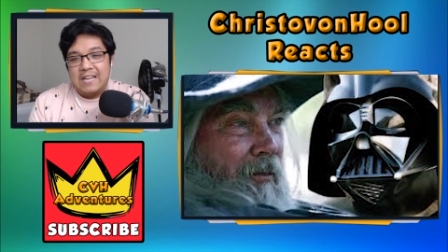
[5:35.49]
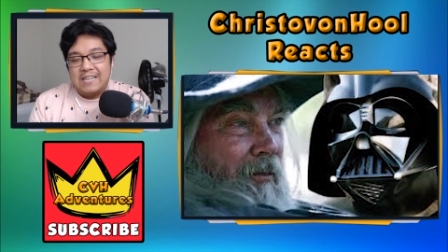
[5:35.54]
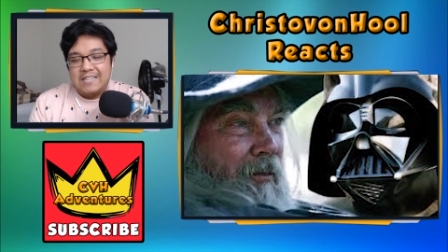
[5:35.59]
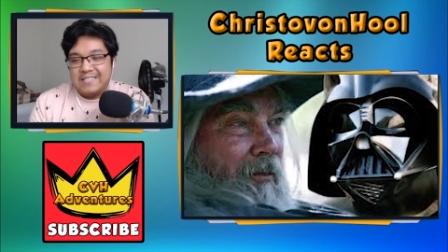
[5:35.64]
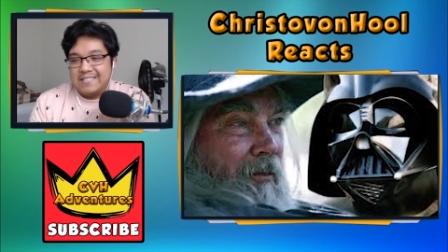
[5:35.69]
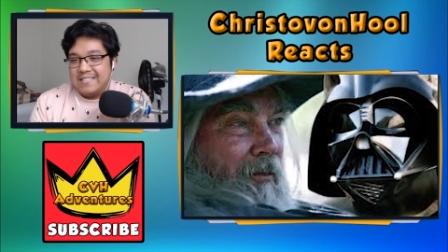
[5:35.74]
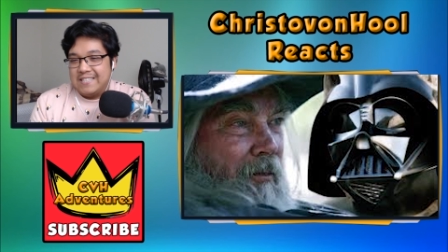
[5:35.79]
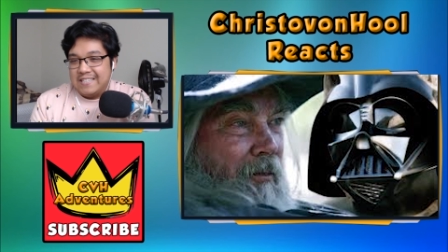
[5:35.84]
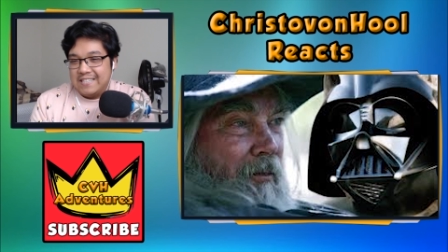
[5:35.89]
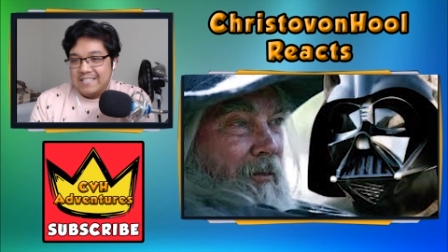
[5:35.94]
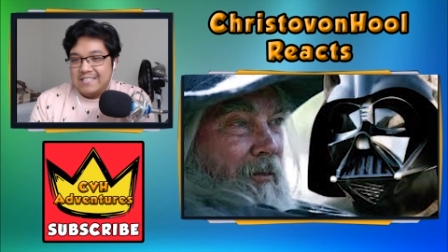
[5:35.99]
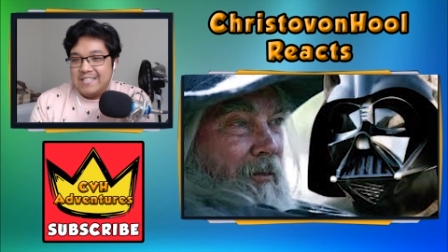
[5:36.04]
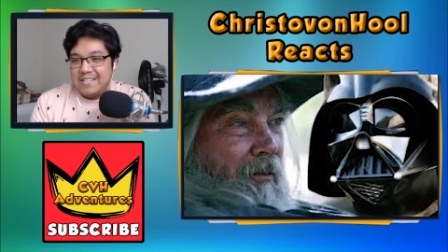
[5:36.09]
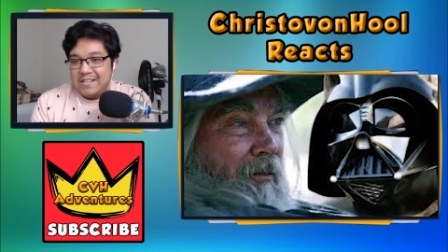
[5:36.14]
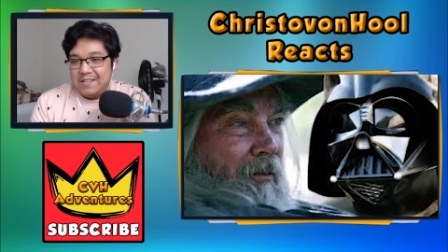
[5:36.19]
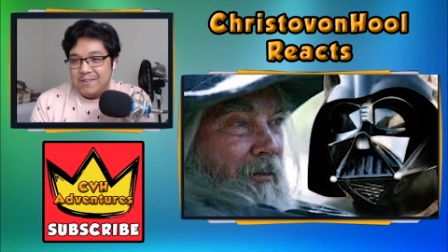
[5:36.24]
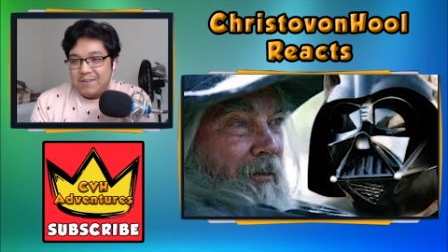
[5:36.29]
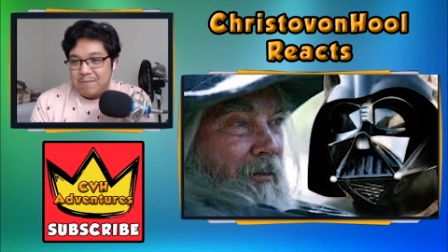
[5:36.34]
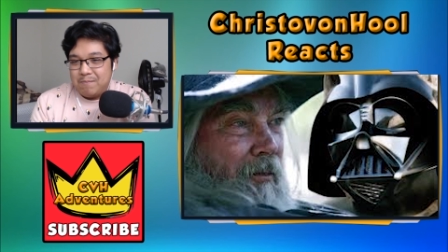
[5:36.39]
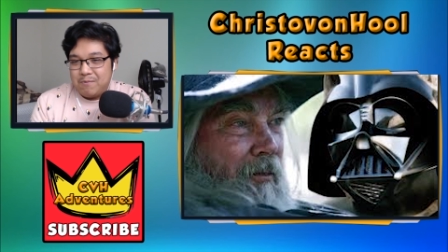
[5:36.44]
Does does he
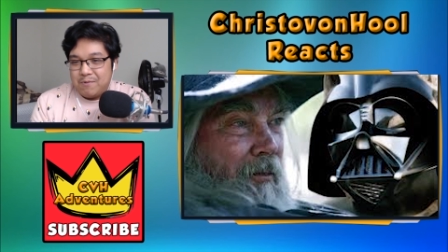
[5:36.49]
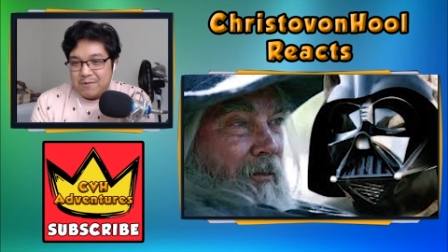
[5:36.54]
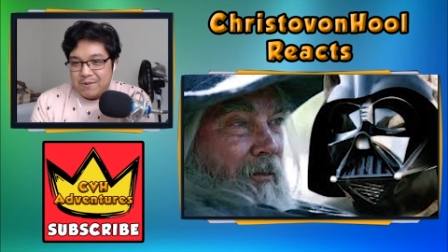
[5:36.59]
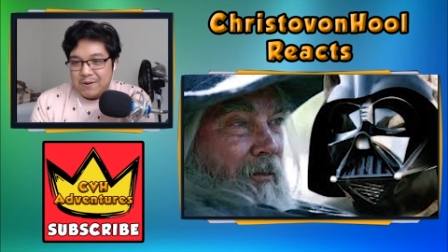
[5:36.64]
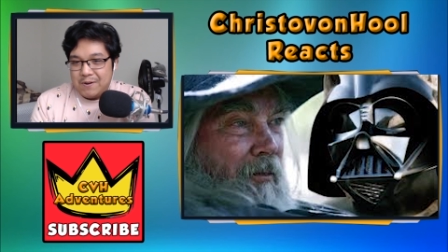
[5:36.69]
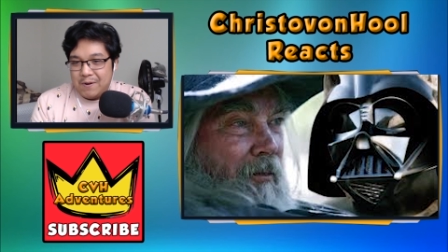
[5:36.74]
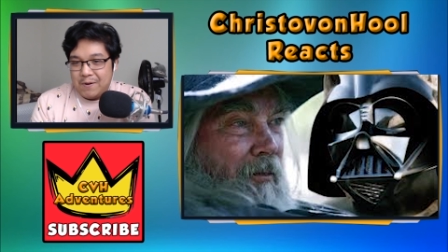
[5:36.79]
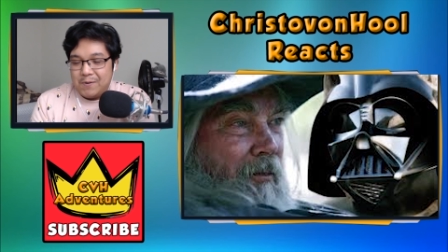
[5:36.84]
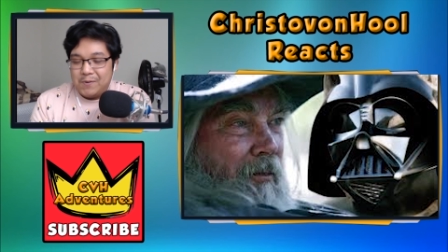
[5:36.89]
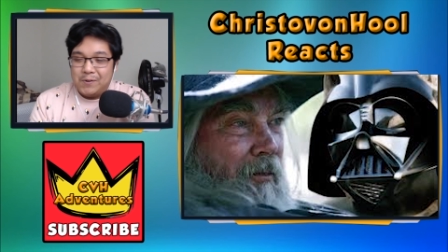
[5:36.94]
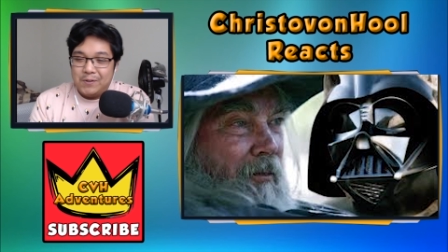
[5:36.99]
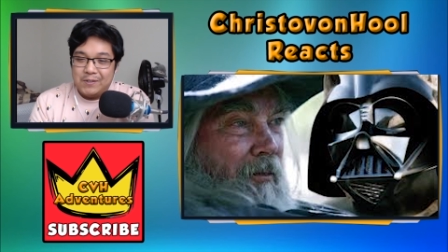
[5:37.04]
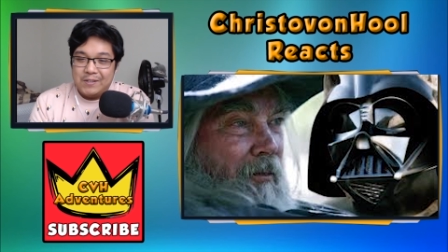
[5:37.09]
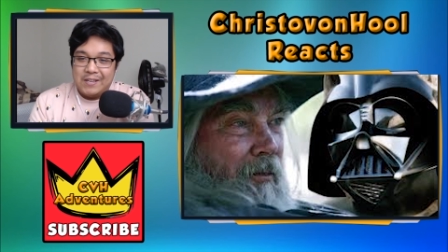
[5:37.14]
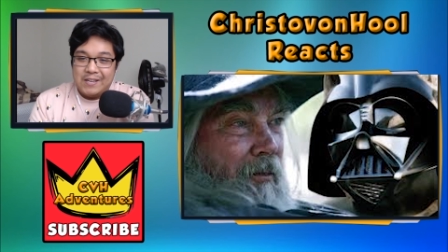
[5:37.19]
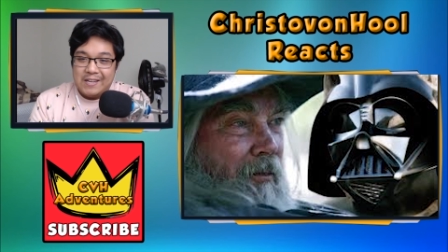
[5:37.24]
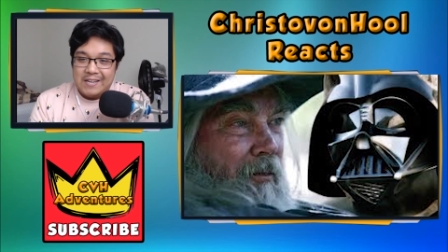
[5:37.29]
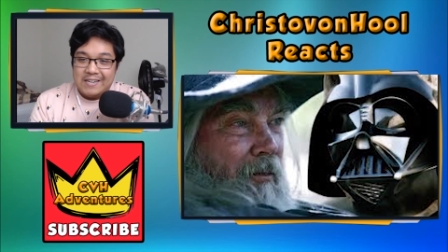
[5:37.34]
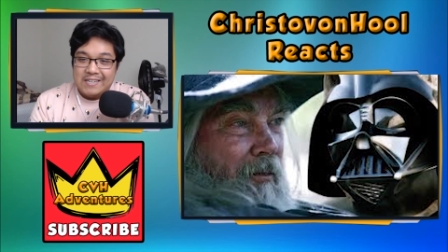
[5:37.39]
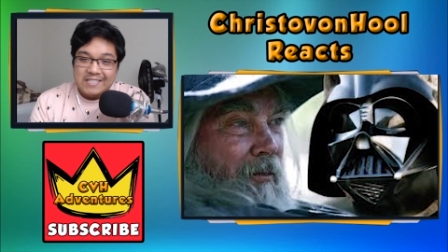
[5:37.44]
look pretty old?
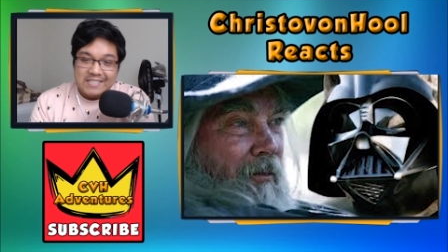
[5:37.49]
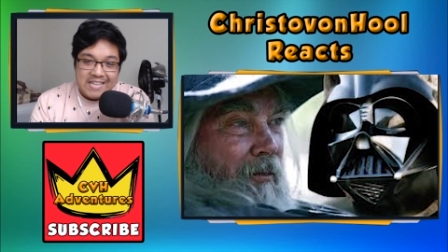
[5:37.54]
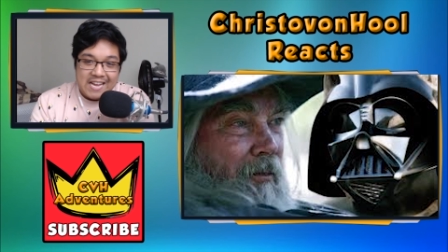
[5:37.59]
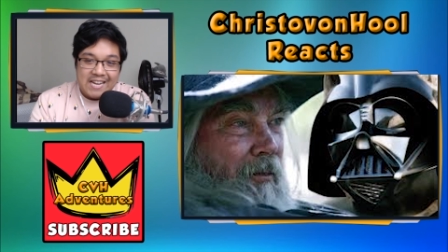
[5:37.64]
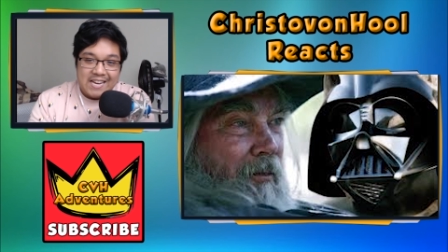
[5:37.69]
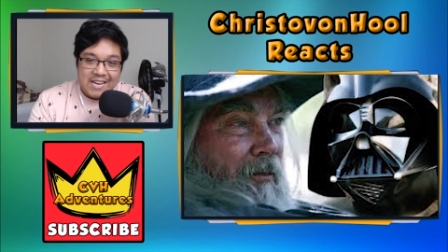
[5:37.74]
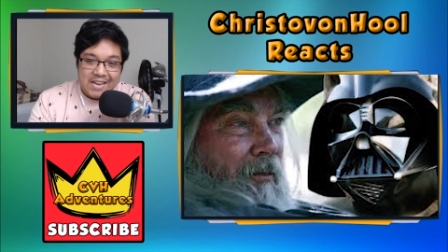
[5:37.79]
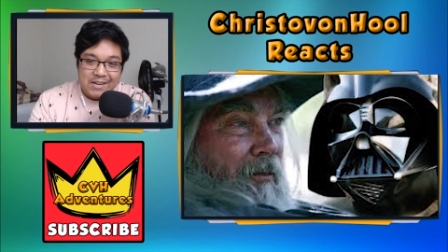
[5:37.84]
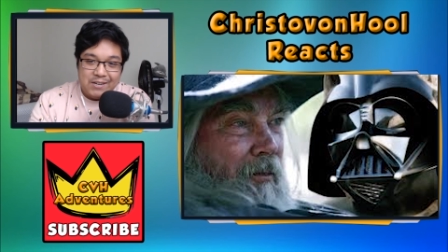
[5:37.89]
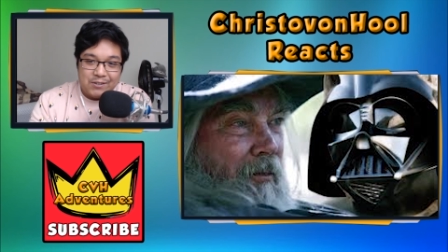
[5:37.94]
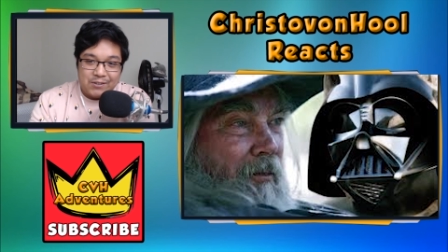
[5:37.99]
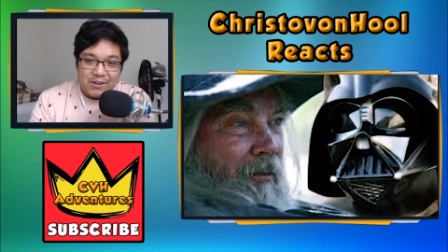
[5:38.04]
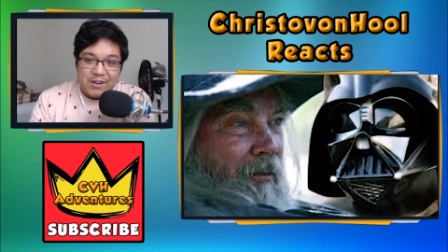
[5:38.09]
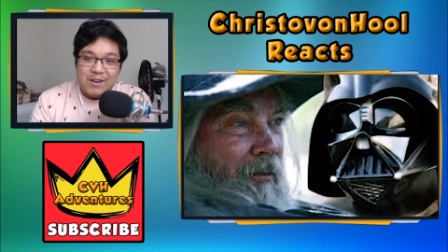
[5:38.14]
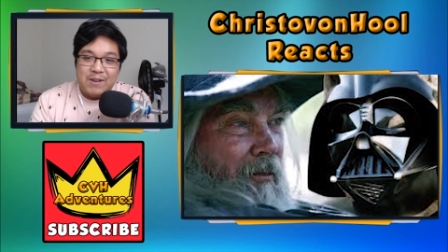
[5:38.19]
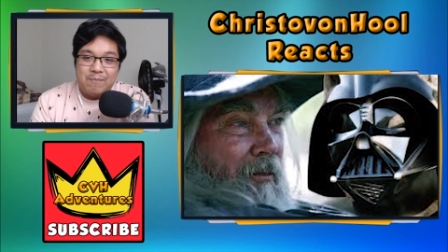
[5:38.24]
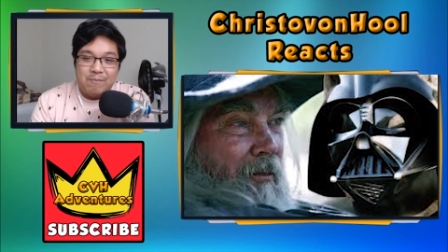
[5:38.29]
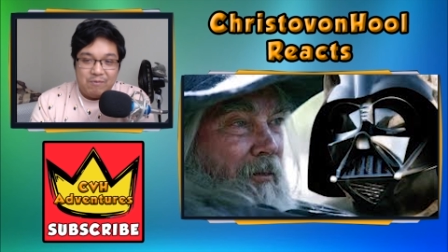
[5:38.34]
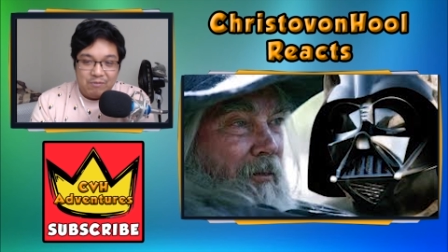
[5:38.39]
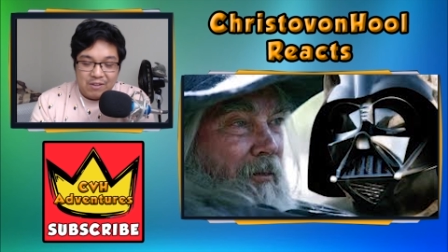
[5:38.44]
Does that hinder
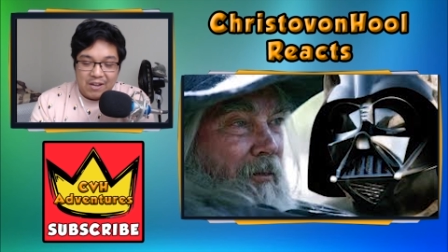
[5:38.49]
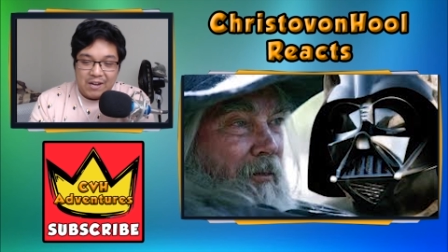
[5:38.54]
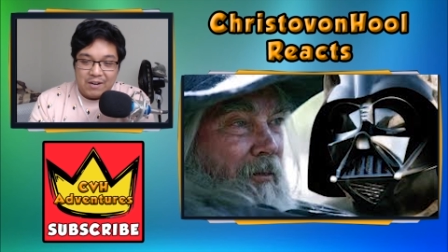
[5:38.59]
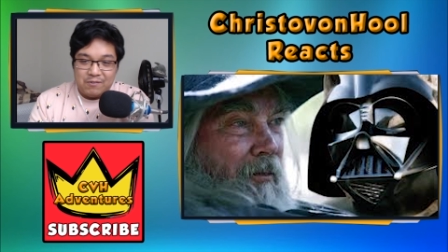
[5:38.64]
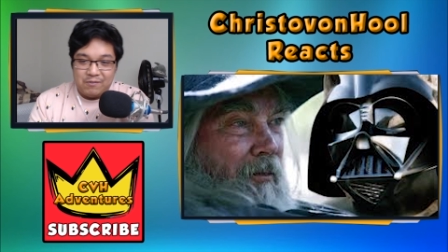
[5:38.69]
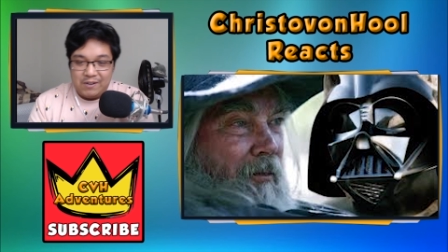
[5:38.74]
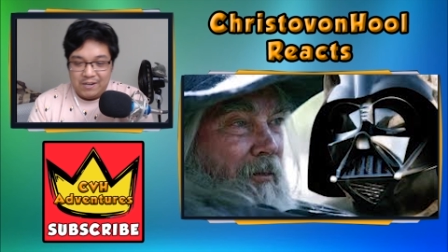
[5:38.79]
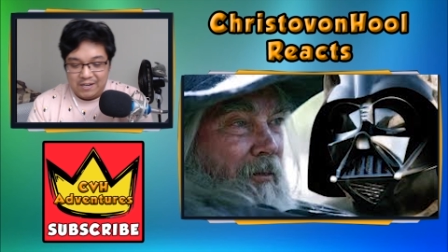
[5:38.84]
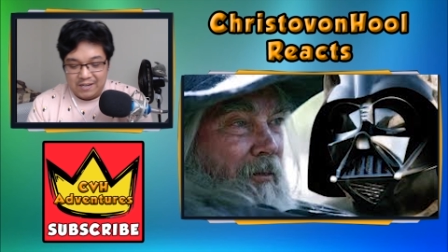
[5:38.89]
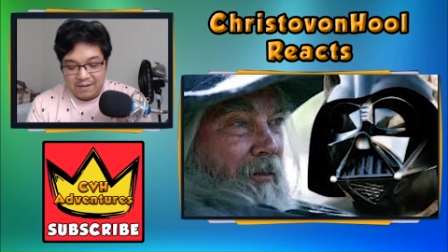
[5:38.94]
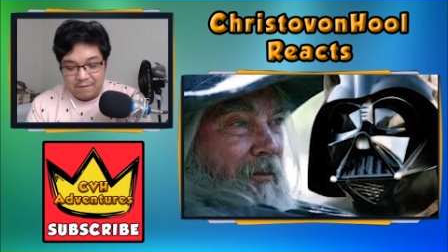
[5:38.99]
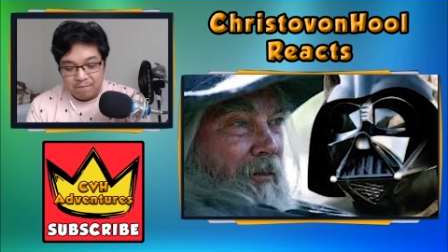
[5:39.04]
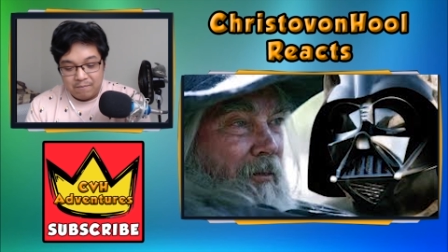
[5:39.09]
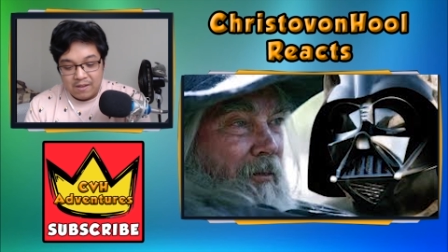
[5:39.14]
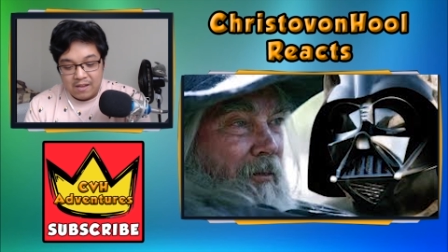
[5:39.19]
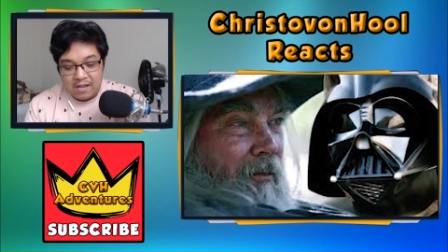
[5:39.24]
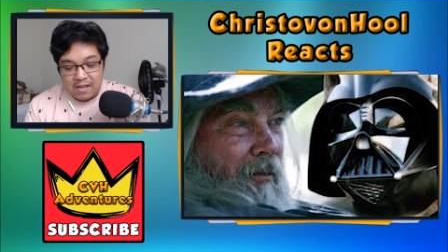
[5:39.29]
him? Not really.